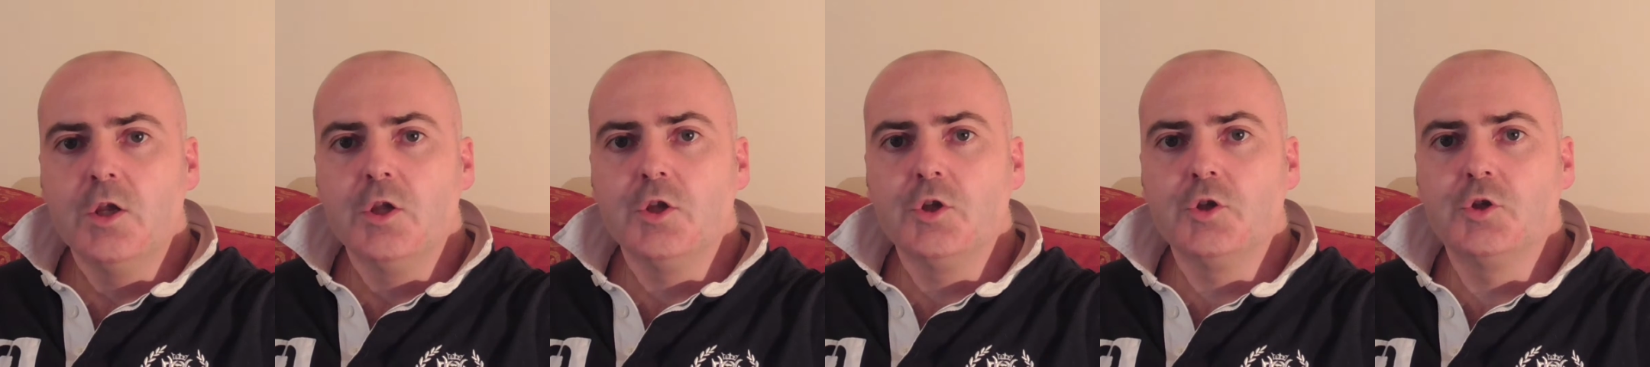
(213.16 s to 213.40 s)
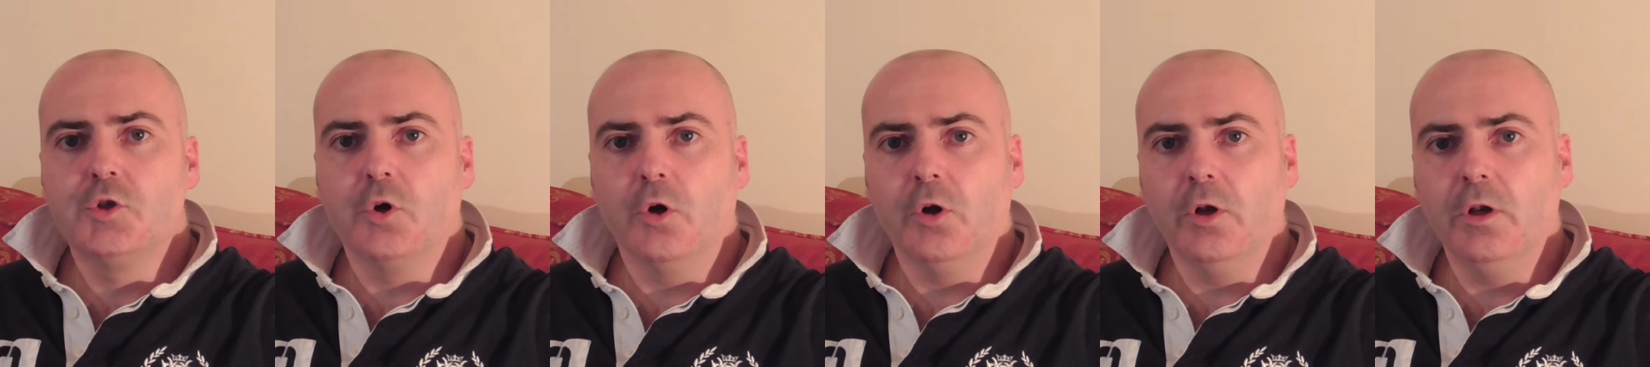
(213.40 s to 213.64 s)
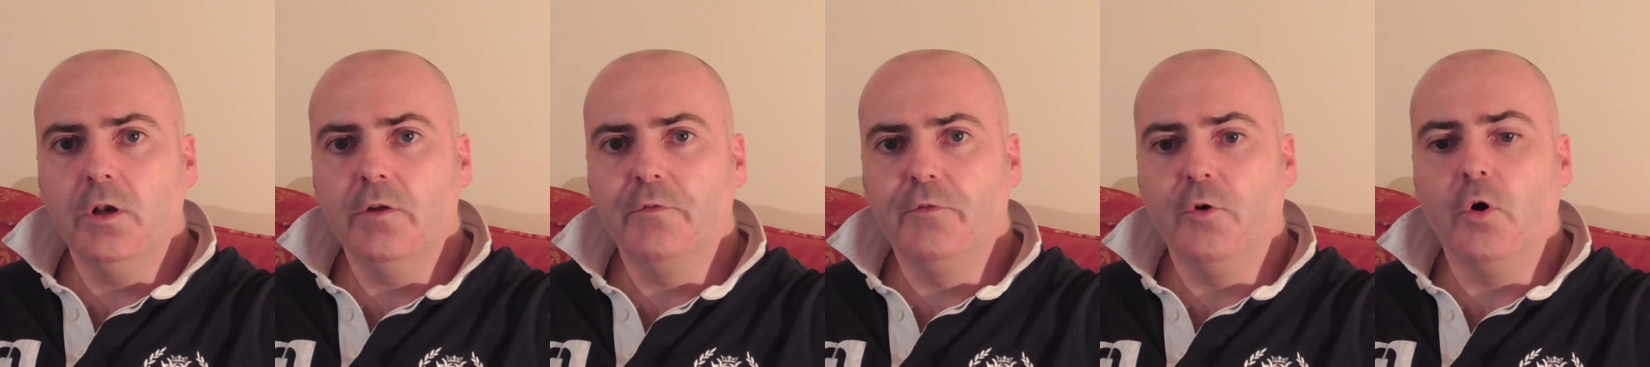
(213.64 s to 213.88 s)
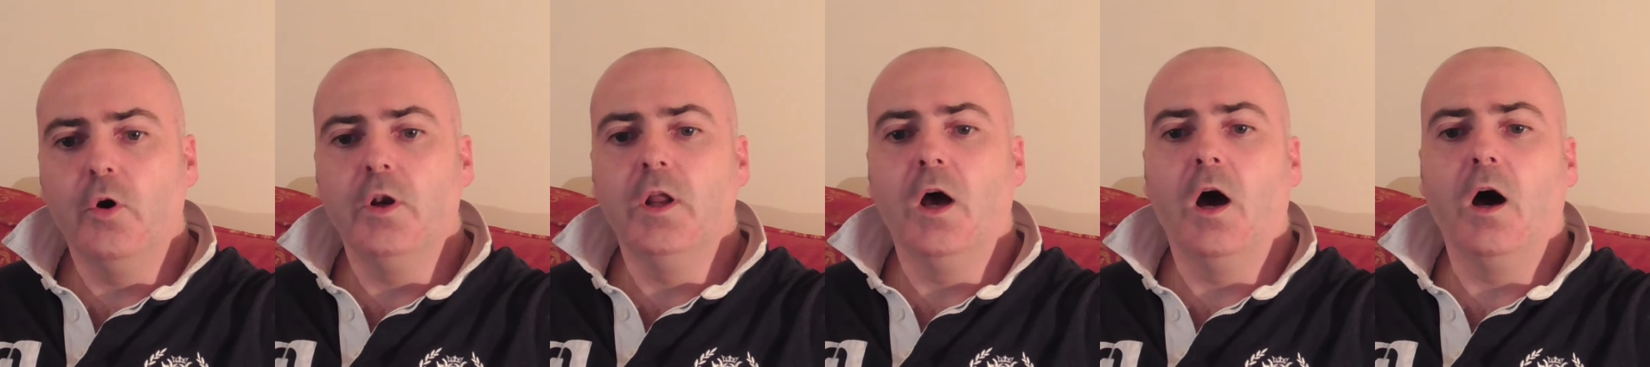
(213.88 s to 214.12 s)
John and
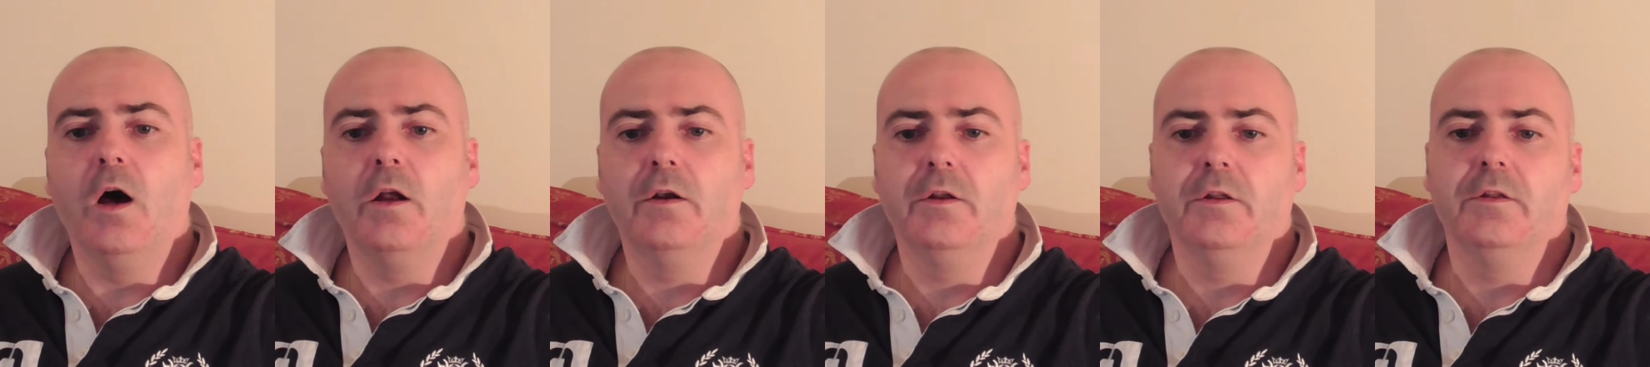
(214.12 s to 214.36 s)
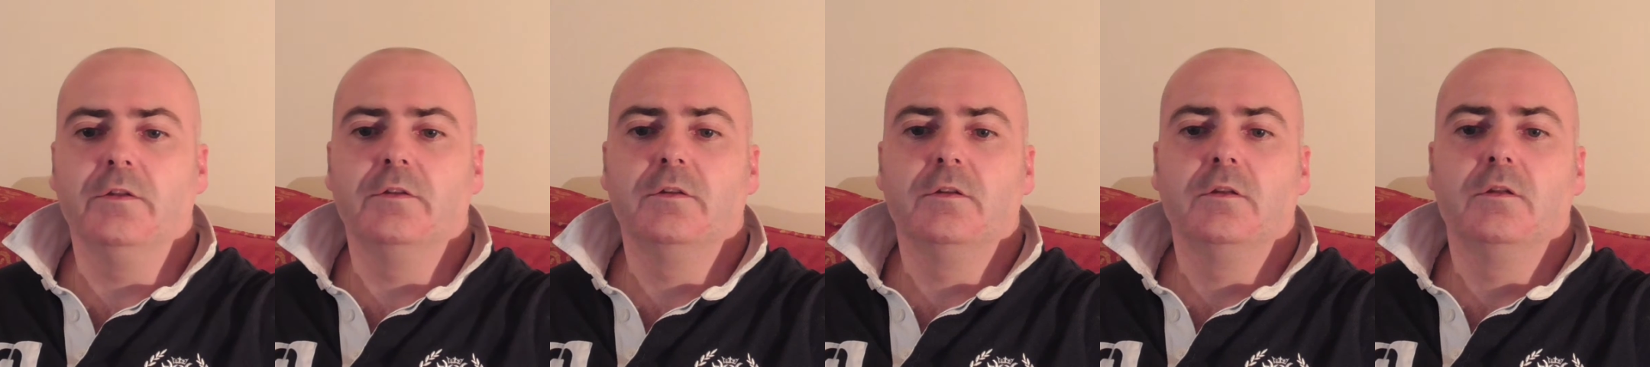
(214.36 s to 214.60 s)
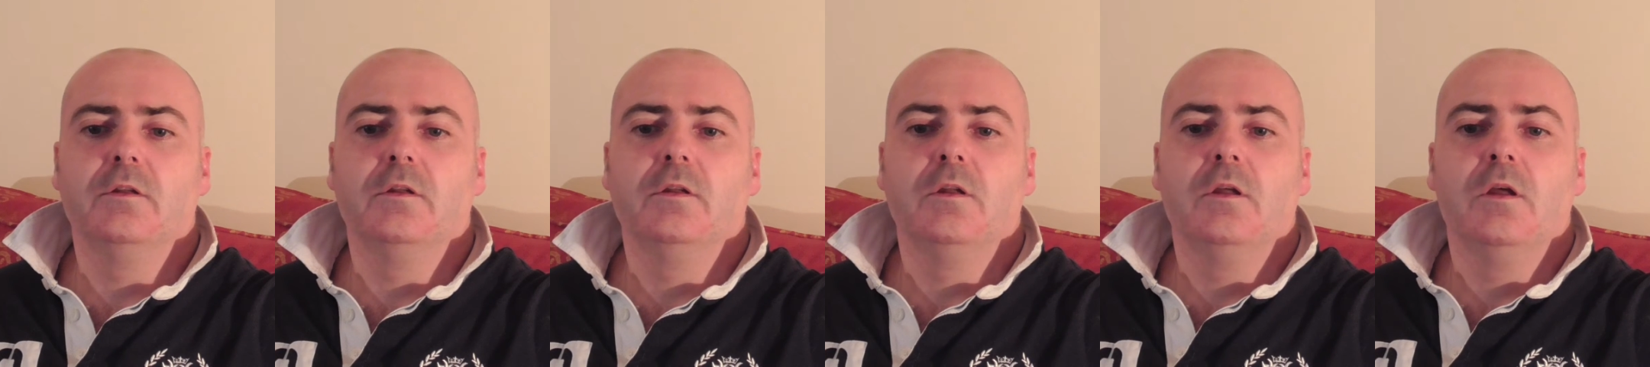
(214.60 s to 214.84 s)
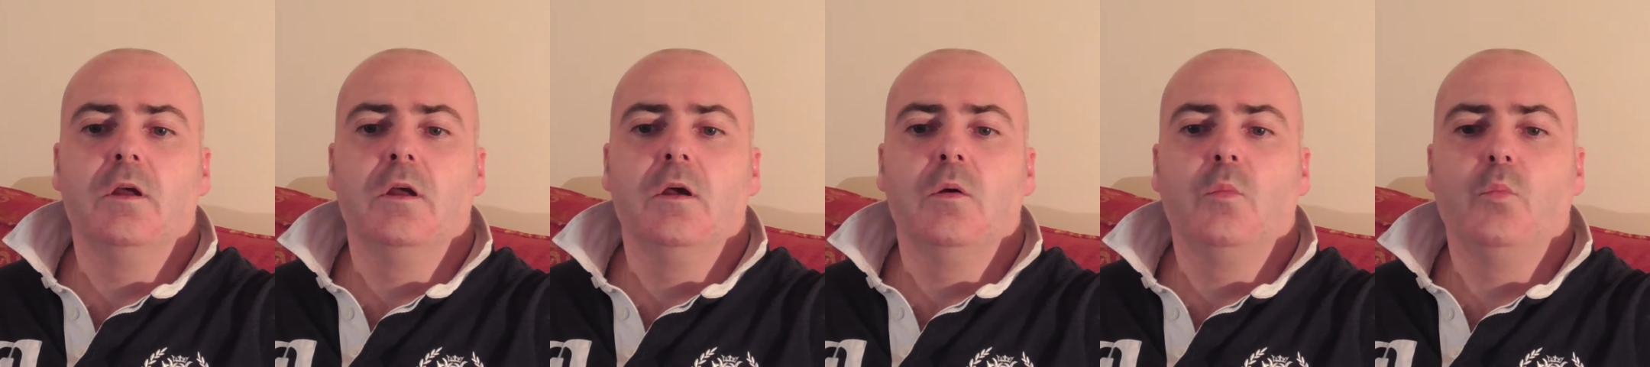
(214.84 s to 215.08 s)
Yvonne Harnett
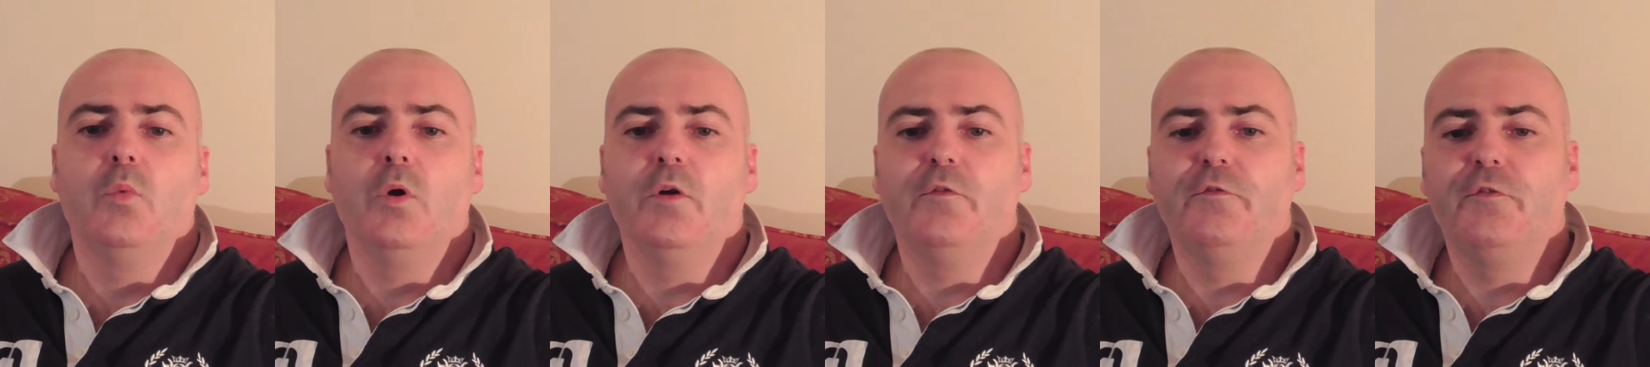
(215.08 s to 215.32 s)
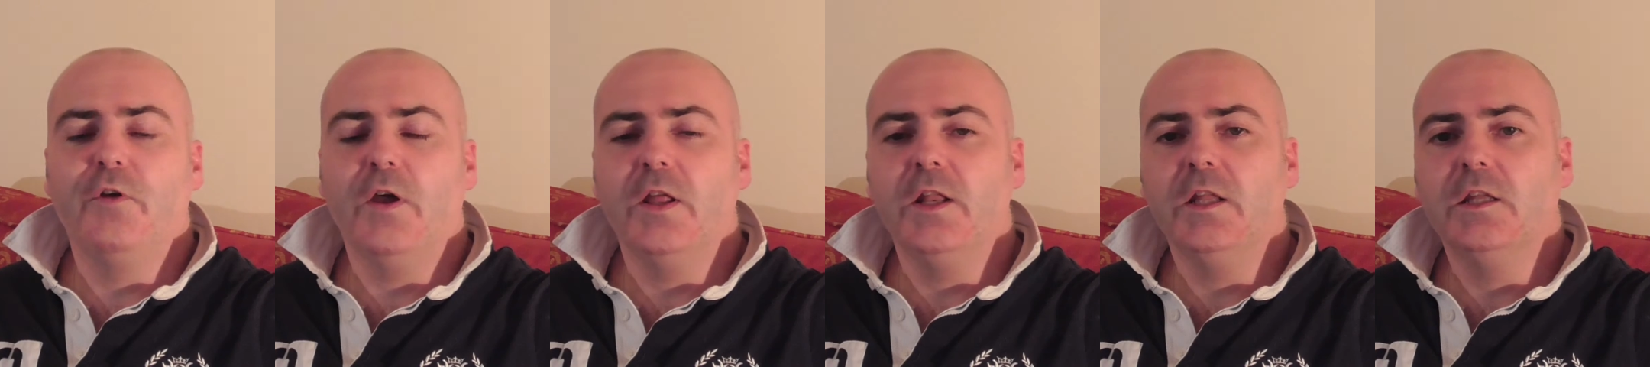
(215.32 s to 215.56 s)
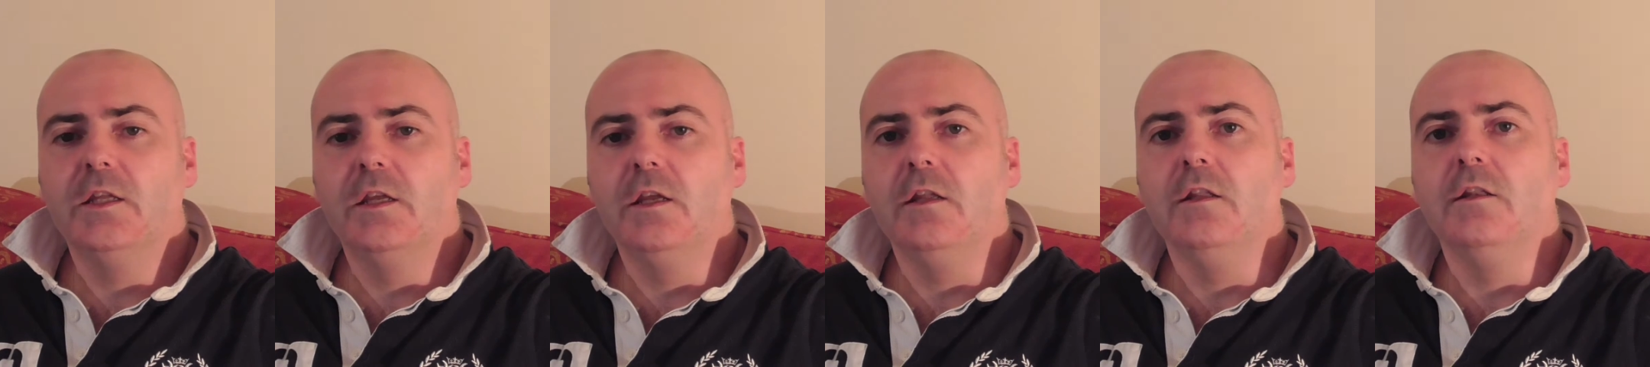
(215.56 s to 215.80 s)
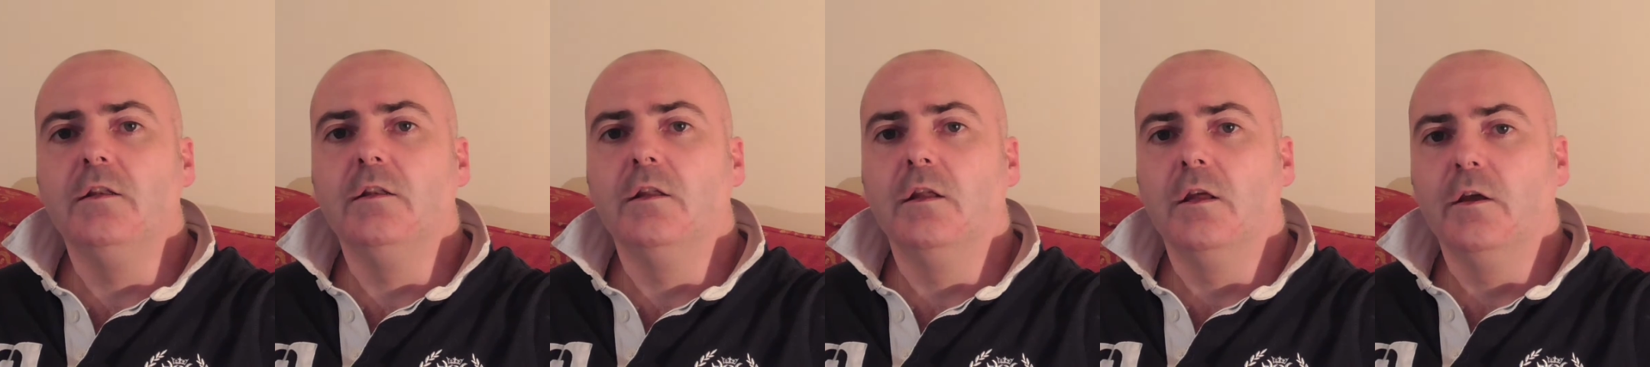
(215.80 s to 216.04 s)
were very
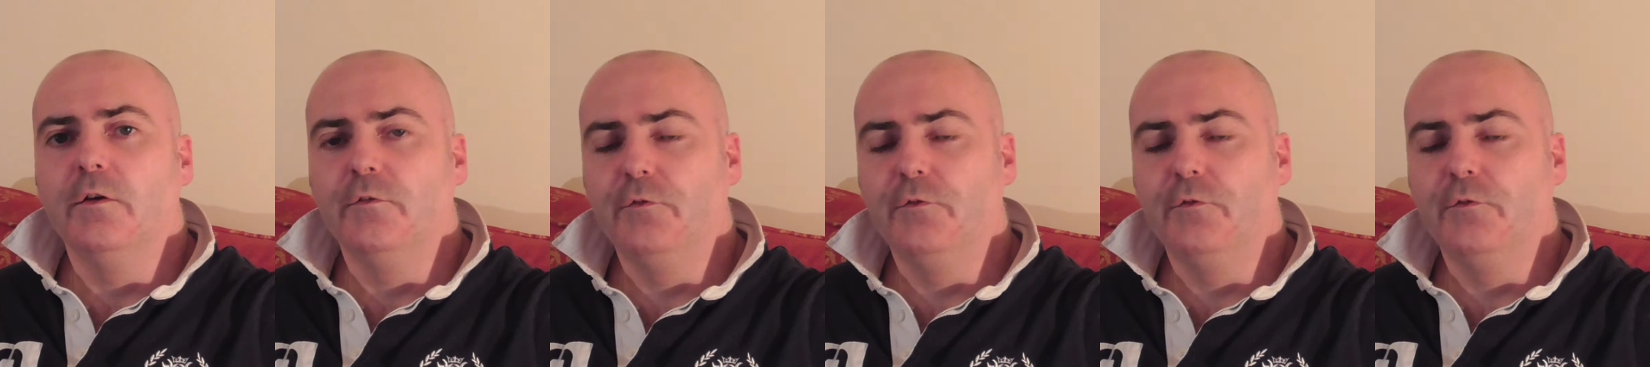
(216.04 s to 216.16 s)
keen